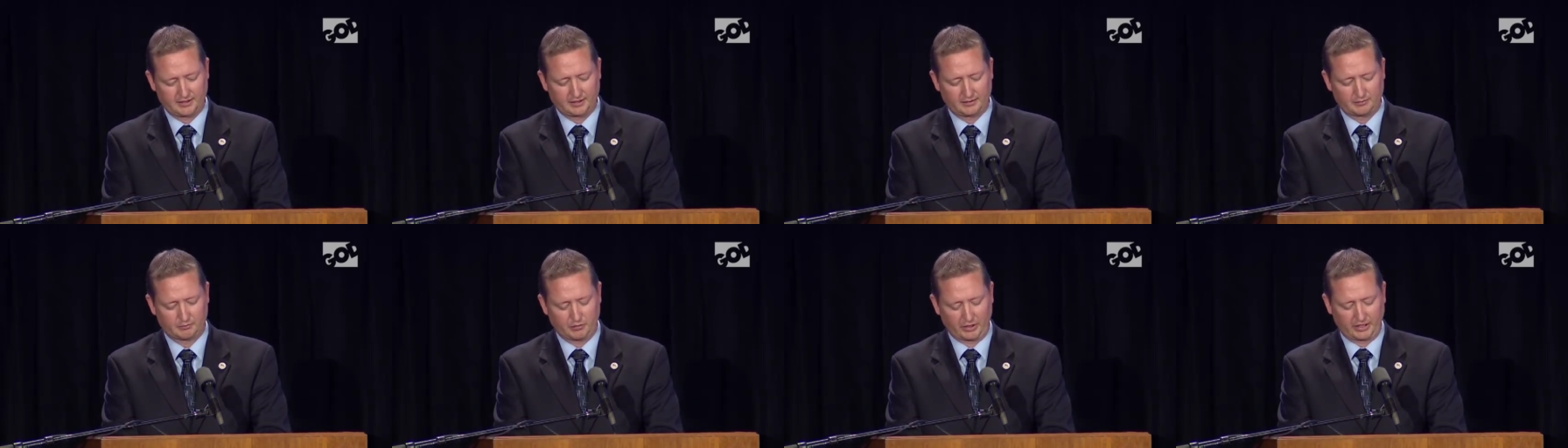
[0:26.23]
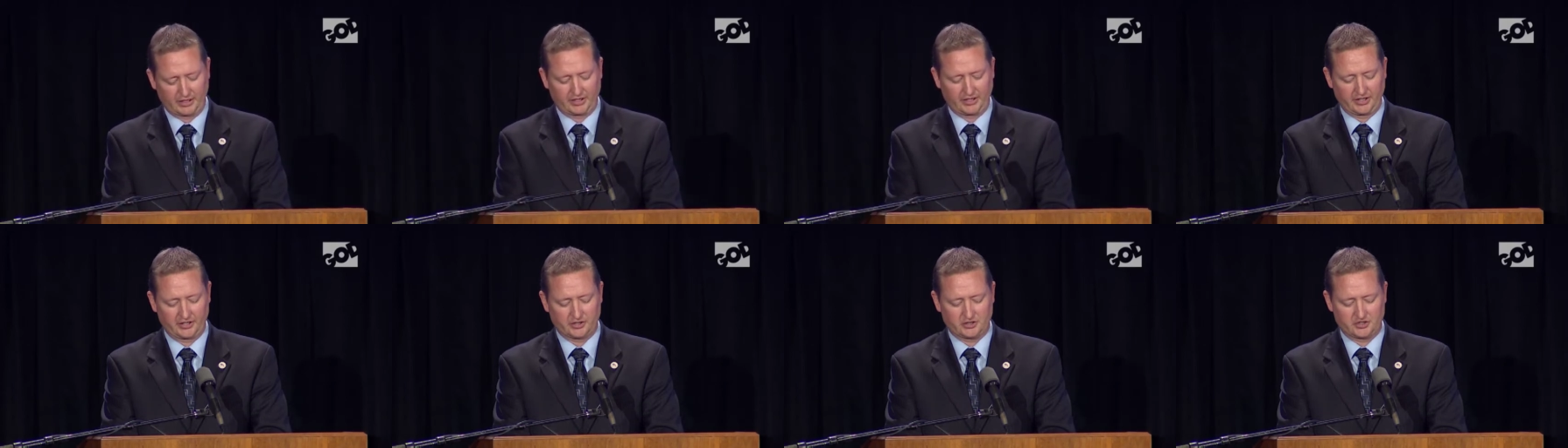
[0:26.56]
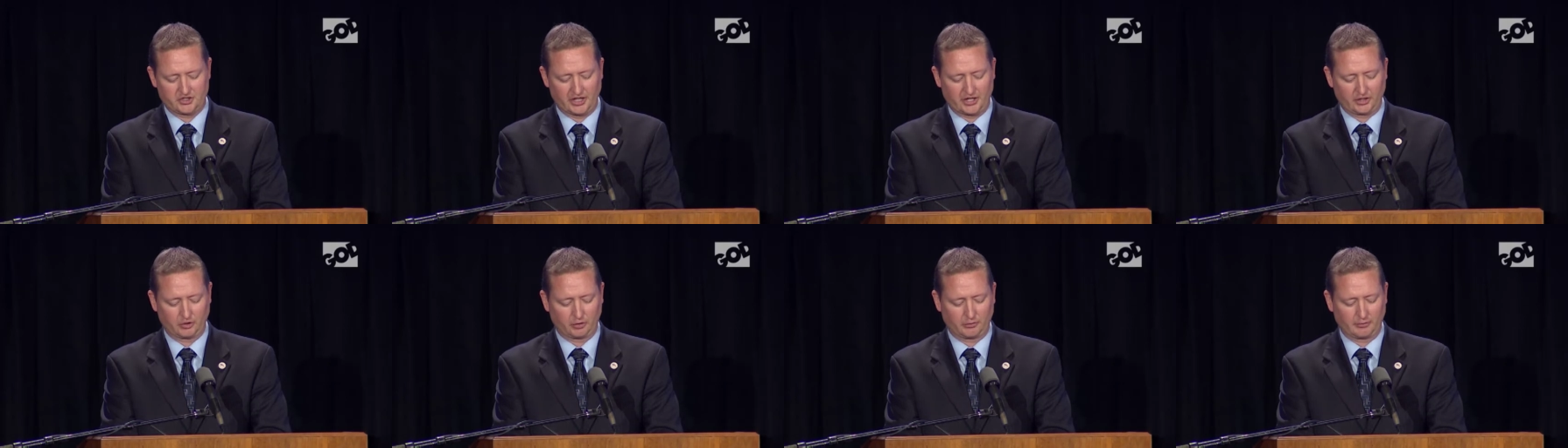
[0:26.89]
Brigadier
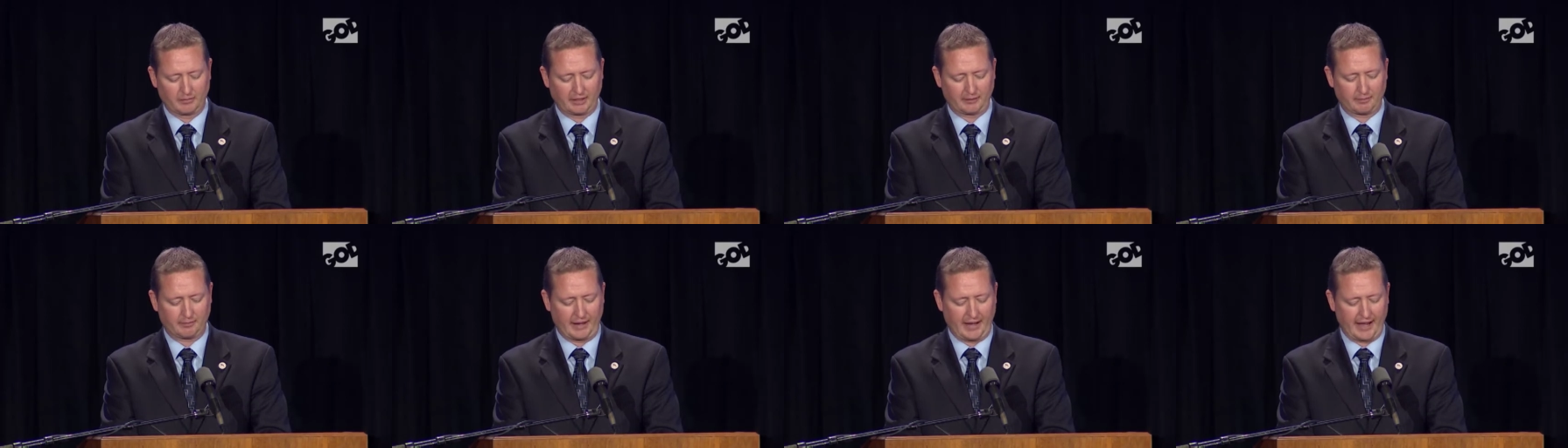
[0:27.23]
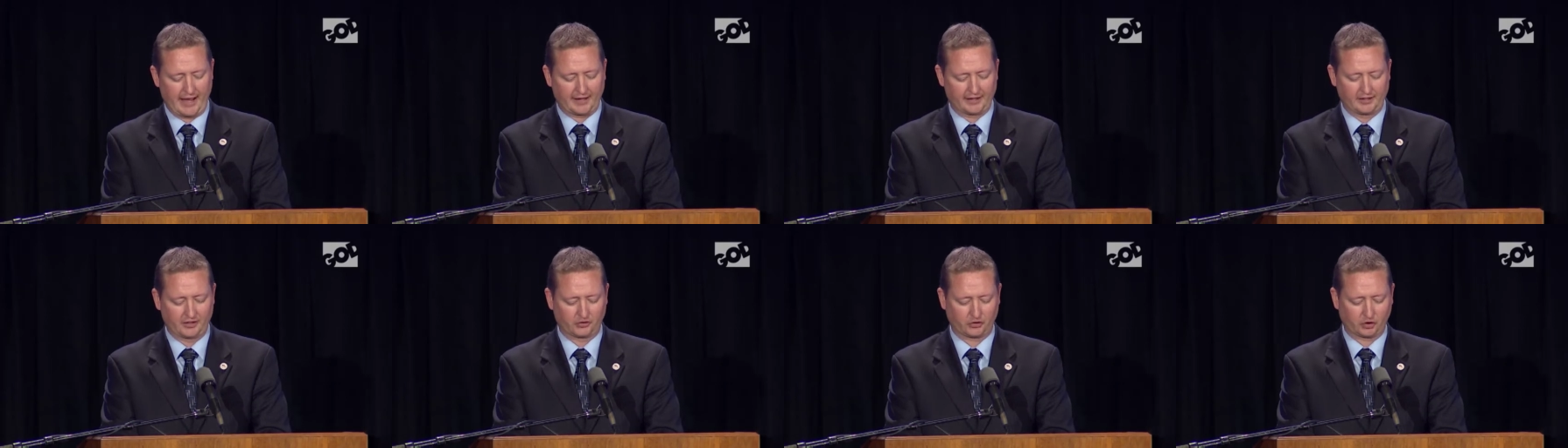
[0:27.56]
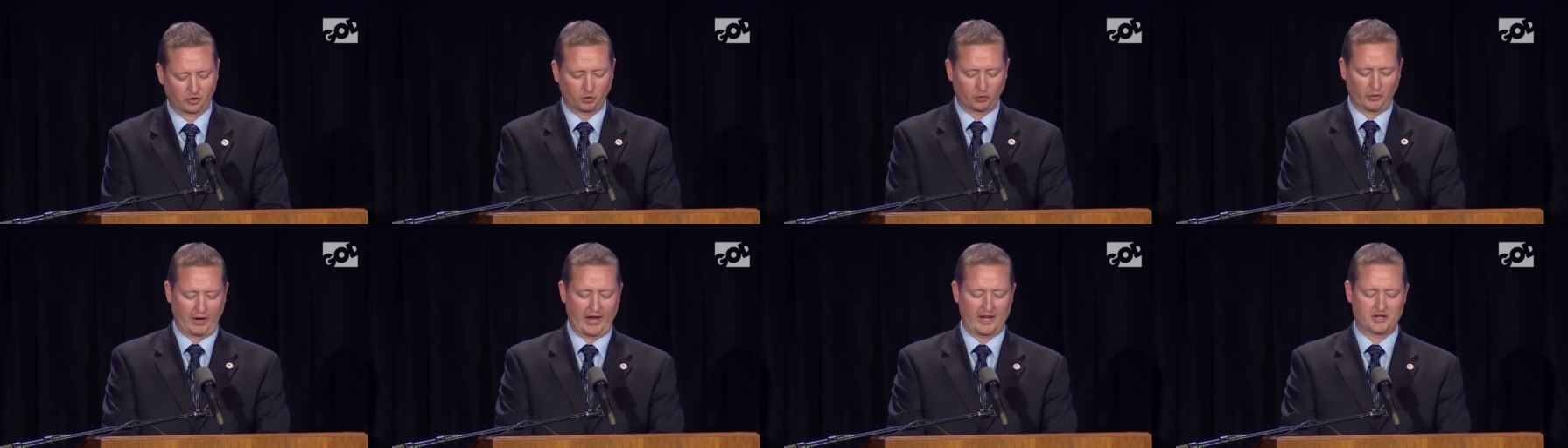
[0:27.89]
General McPadden is a
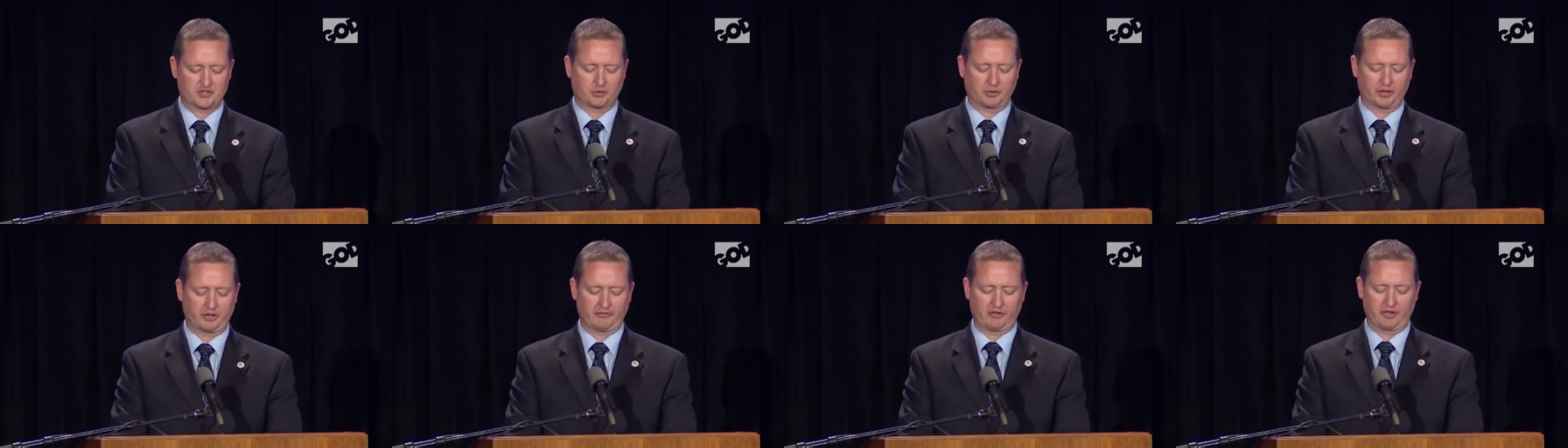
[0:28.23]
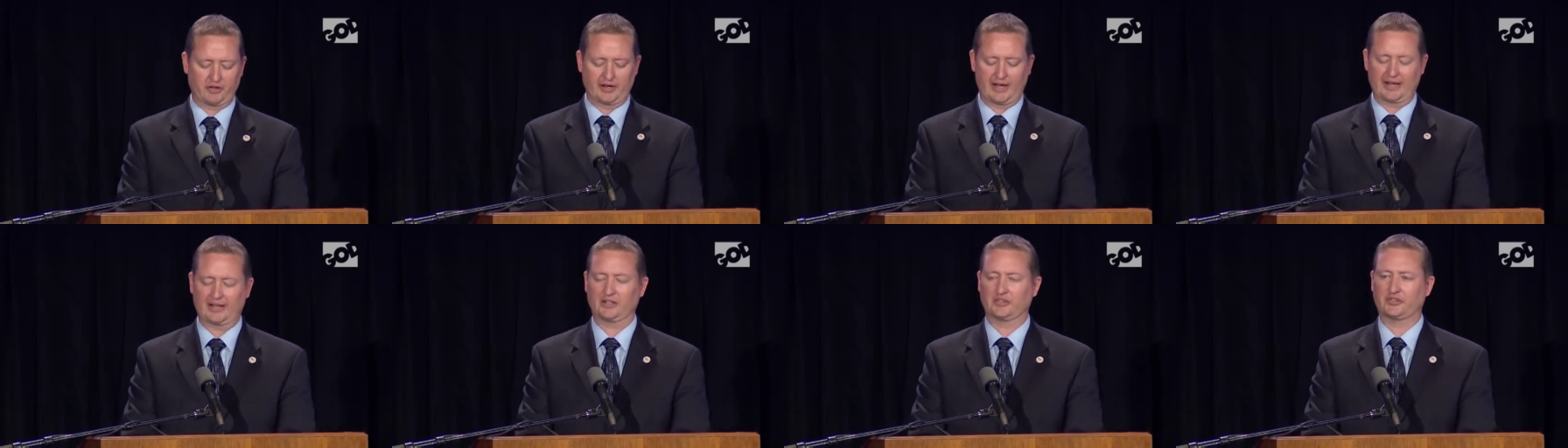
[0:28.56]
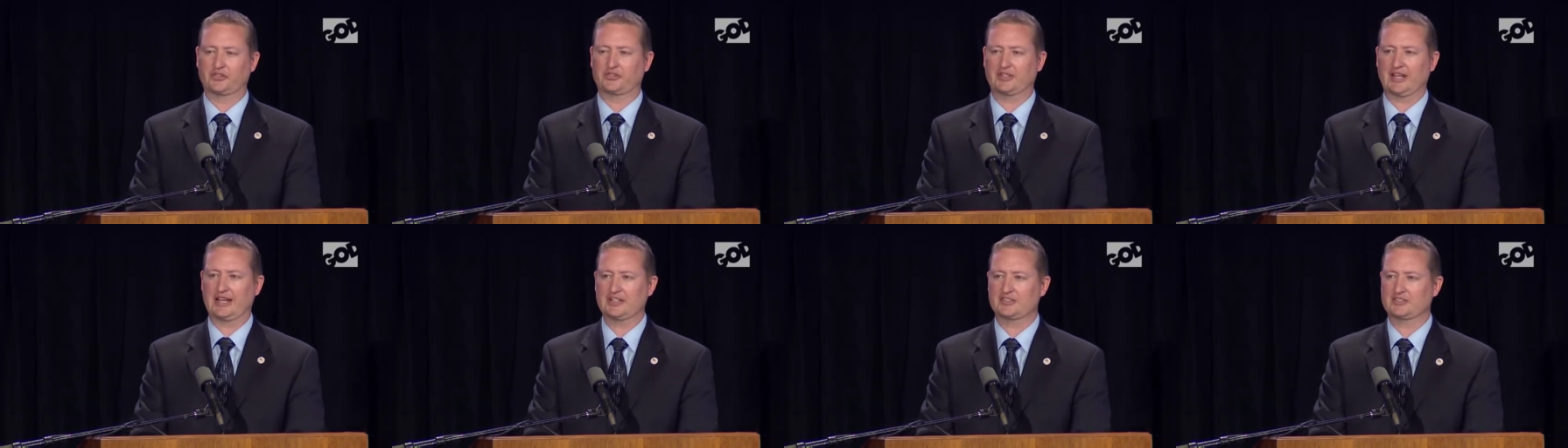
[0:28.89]
graduate of the United
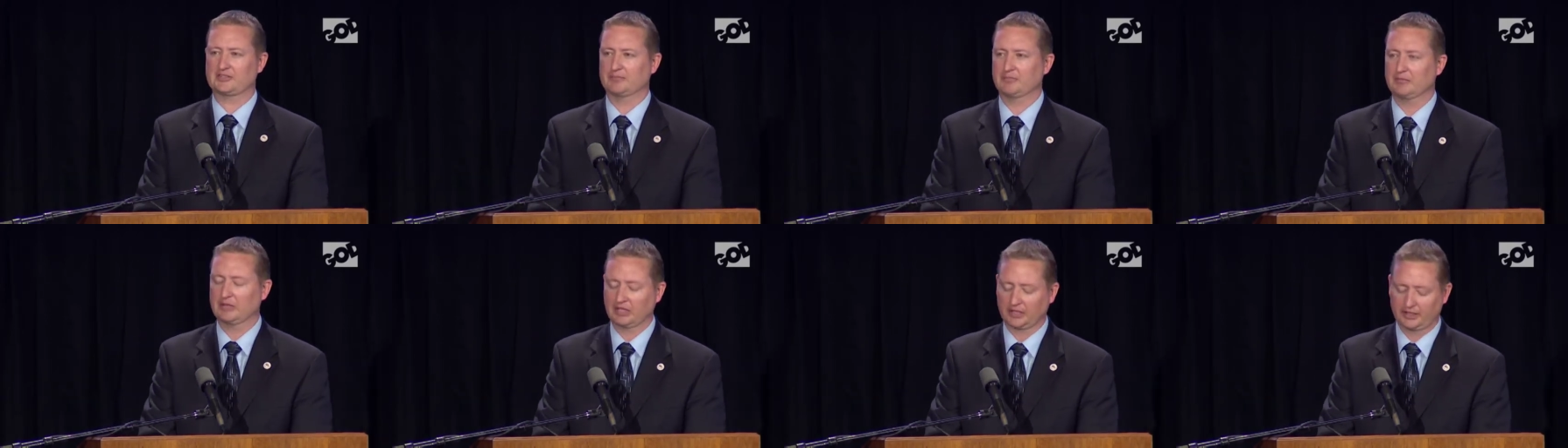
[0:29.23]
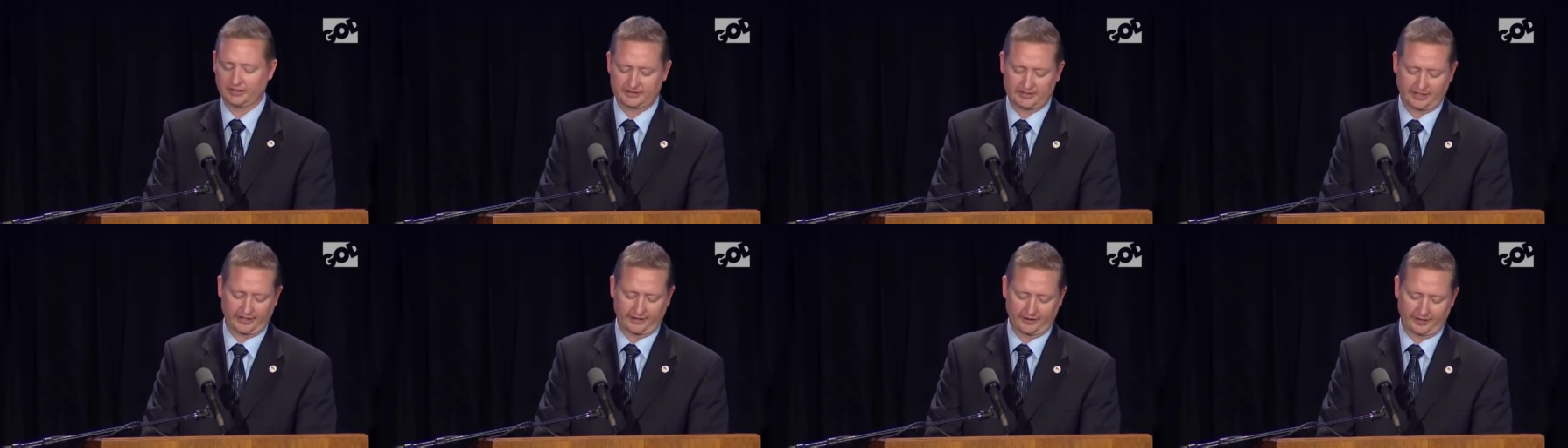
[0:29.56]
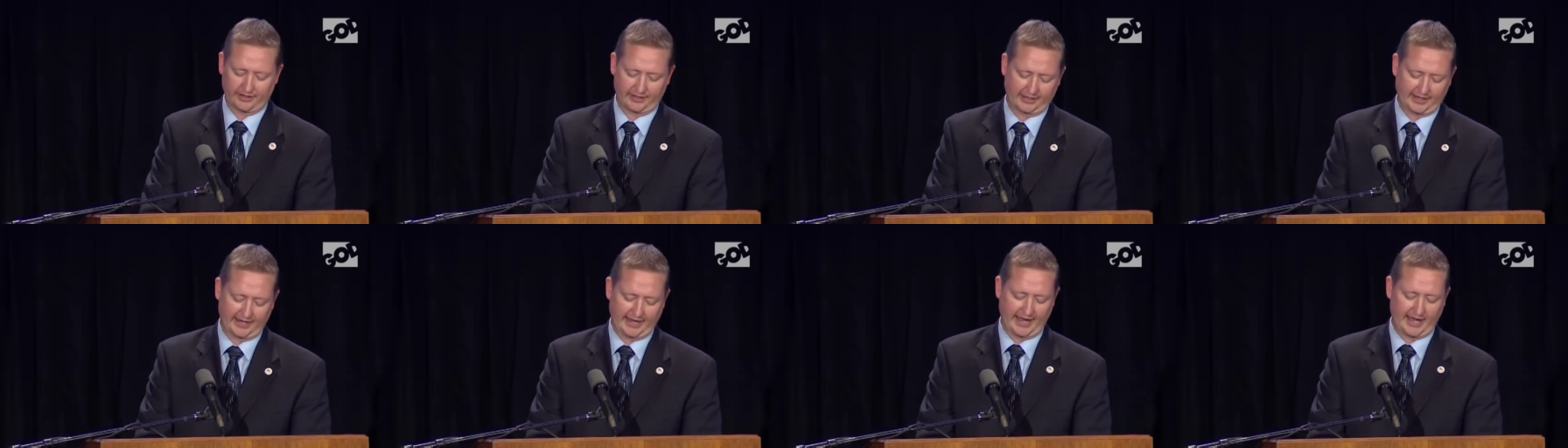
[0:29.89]
States Military
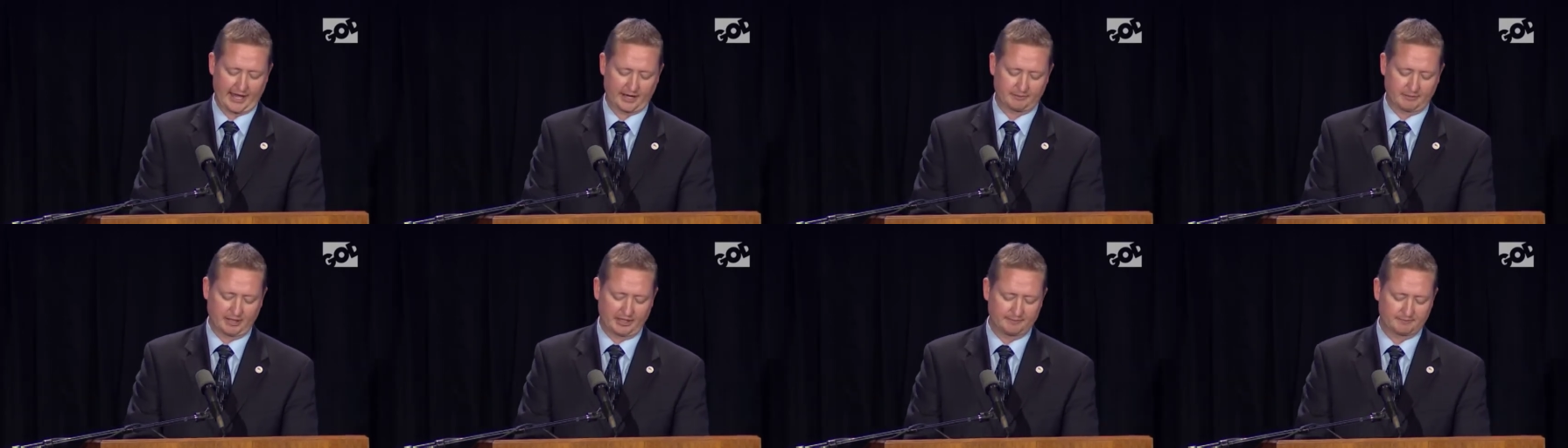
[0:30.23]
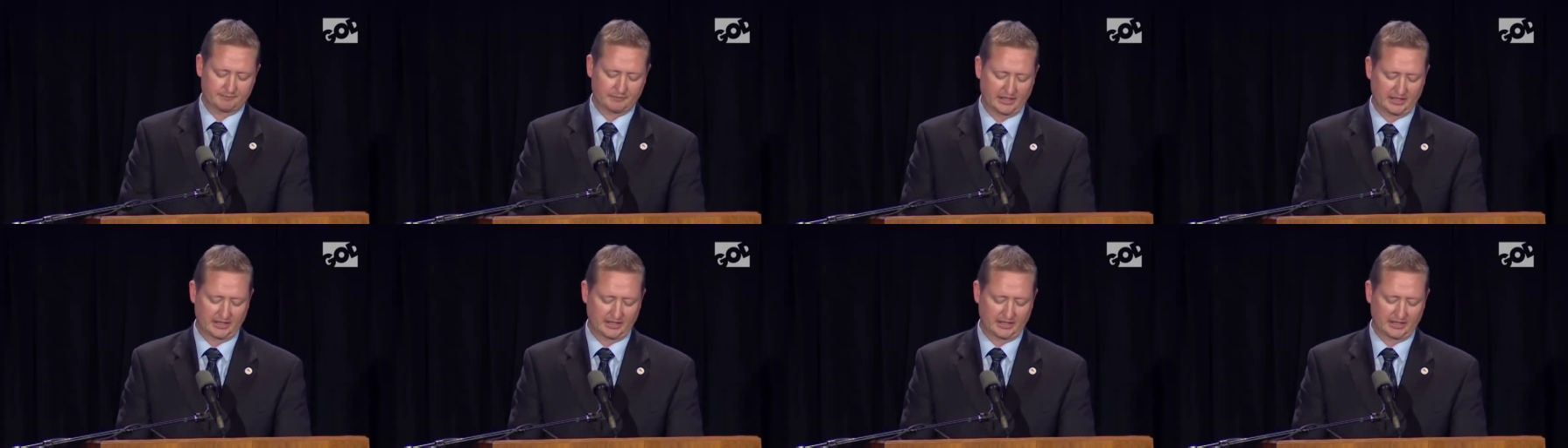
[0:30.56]
Academy.